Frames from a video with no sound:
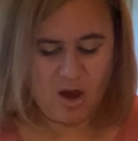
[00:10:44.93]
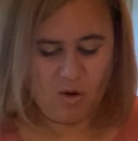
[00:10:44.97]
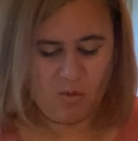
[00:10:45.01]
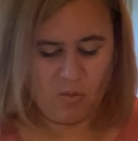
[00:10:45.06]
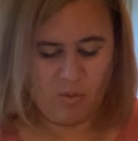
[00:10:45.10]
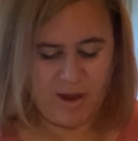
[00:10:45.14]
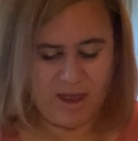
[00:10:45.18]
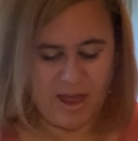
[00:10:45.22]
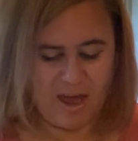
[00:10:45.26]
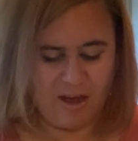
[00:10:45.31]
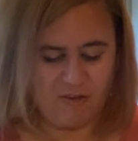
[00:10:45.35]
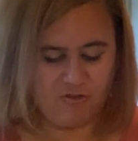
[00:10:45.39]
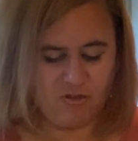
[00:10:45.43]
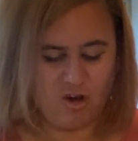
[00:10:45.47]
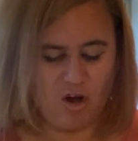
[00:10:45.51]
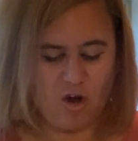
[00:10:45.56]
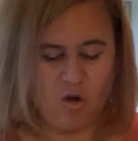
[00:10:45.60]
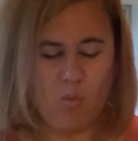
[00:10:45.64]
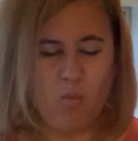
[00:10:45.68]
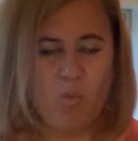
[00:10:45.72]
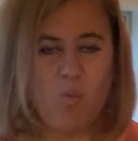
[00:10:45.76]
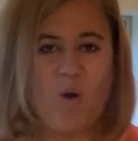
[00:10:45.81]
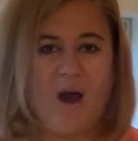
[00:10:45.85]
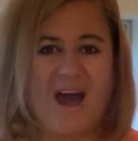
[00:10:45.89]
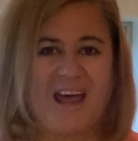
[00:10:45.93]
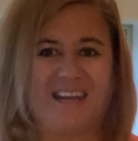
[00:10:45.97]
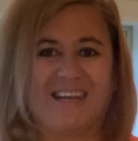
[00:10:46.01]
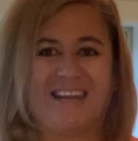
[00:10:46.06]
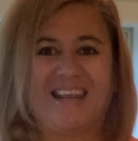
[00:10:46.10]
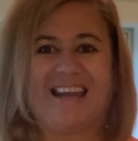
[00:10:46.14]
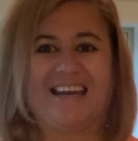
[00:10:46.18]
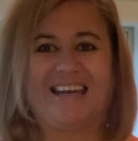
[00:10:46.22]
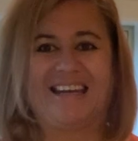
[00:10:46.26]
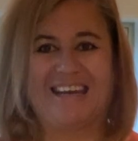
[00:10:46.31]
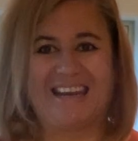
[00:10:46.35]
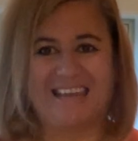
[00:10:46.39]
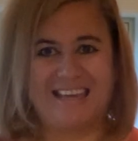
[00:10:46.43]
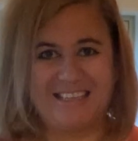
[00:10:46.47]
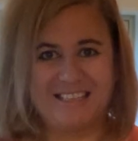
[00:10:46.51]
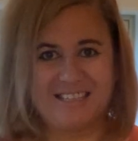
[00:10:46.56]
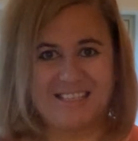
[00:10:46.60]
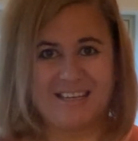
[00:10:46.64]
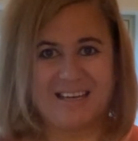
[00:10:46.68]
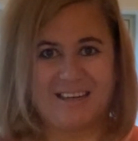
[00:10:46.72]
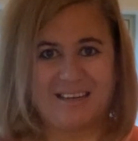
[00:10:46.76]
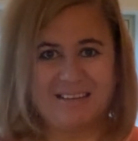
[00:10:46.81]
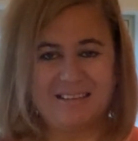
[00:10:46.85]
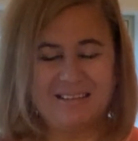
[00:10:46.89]
we have got 1
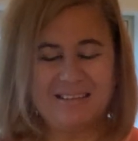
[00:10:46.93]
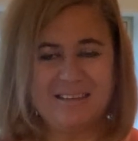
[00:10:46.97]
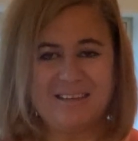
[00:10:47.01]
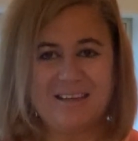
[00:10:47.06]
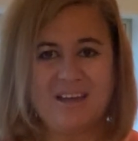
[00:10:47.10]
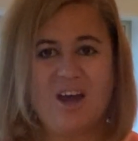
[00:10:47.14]
litre